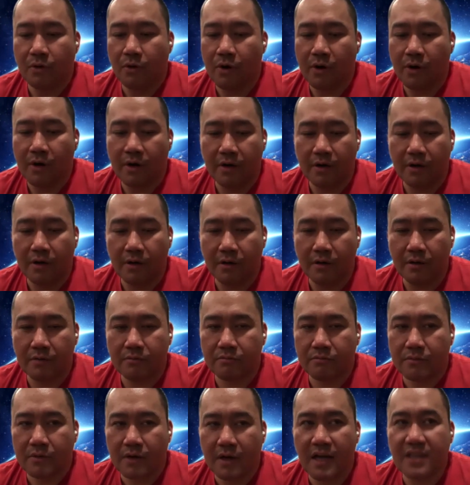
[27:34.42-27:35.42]

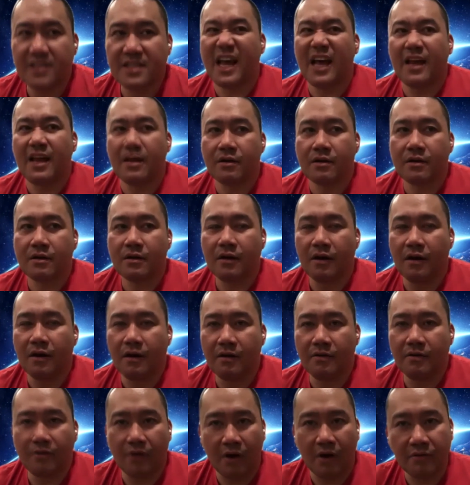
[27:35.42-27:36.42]
or a seller
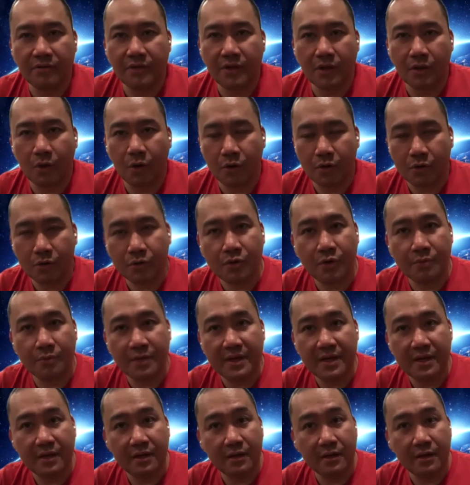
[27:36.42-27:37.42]
of the lotto
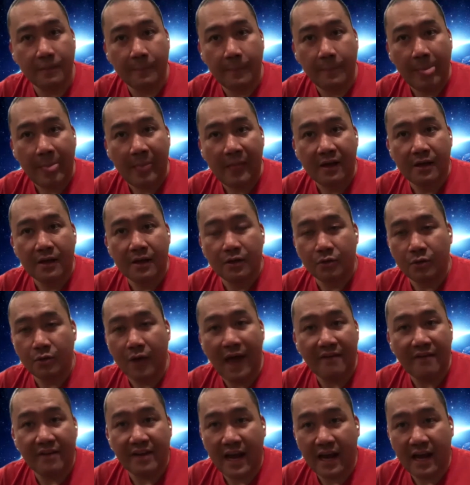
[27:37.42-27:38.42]
to
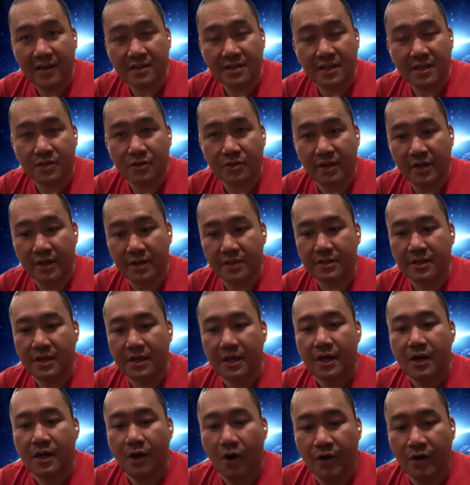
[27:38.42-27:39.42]
have an access to
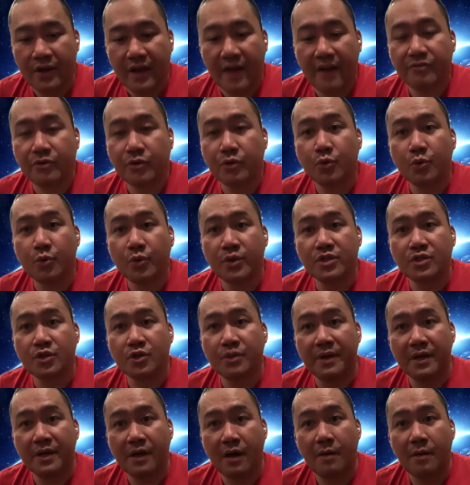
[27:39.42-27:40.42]
this. All you have to do
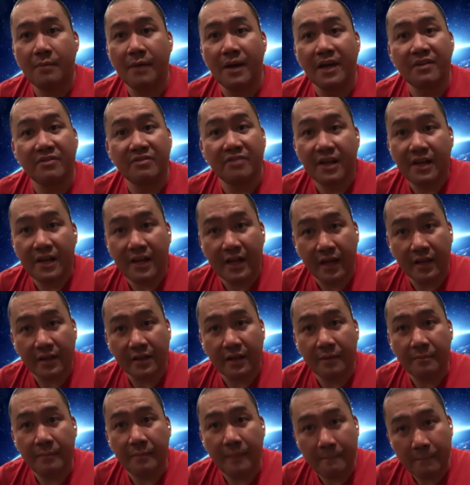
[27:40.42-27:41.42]
is to become an
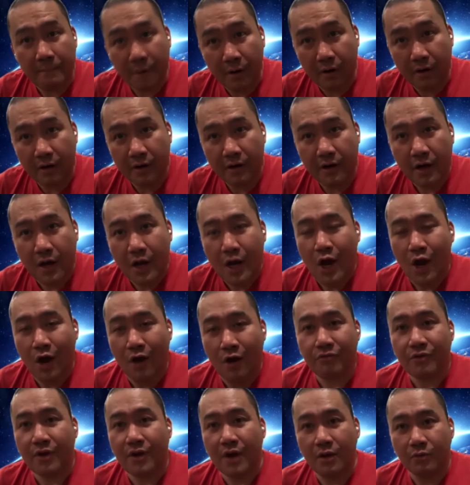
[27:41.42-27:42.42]
affiliate, a member
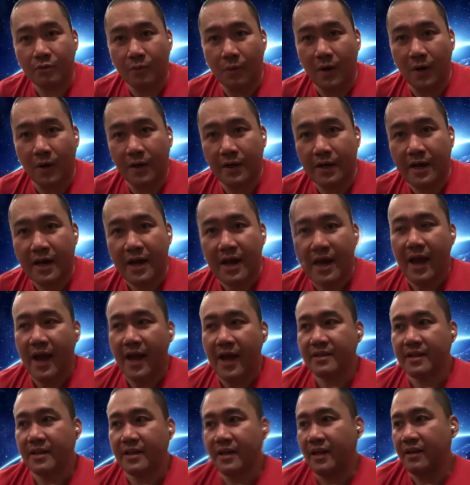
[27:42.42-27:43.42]
of Crowd One,
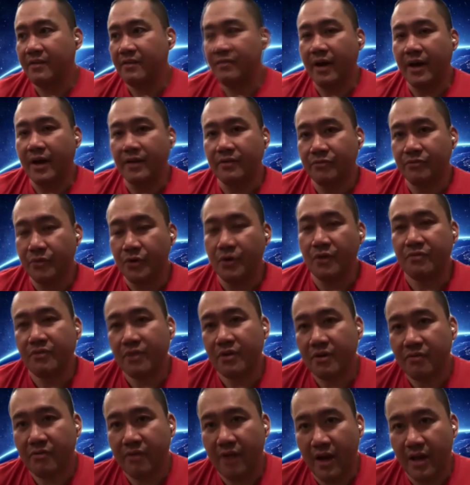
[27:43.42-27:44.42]
and then invite few
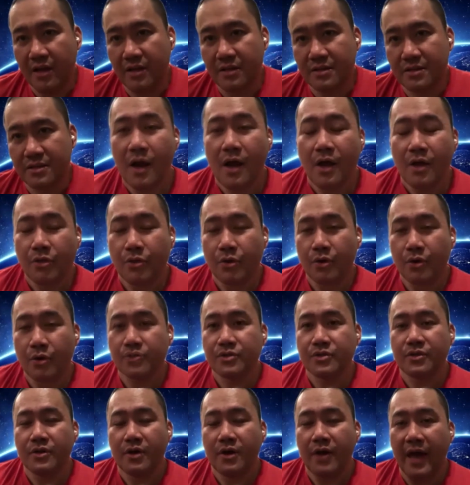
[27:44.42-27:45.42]
of your friends.
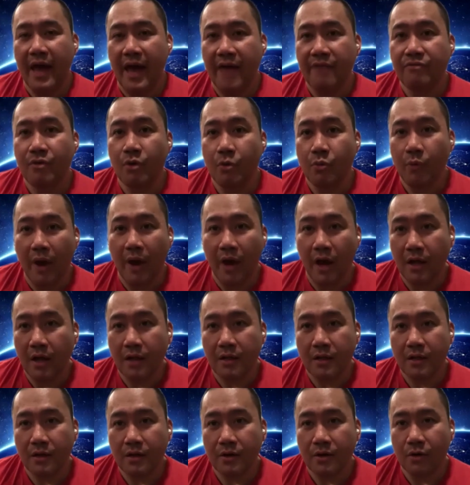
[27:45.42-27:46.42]
There's
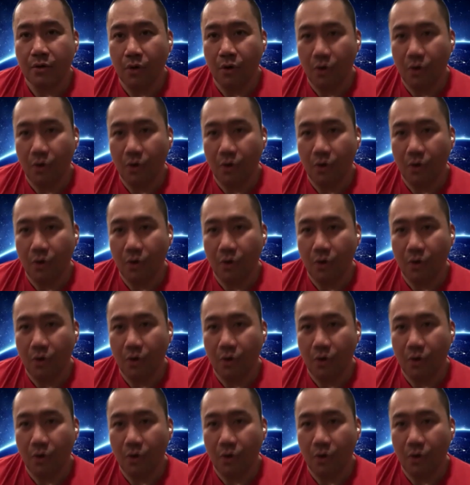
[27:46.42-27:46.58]
FOL,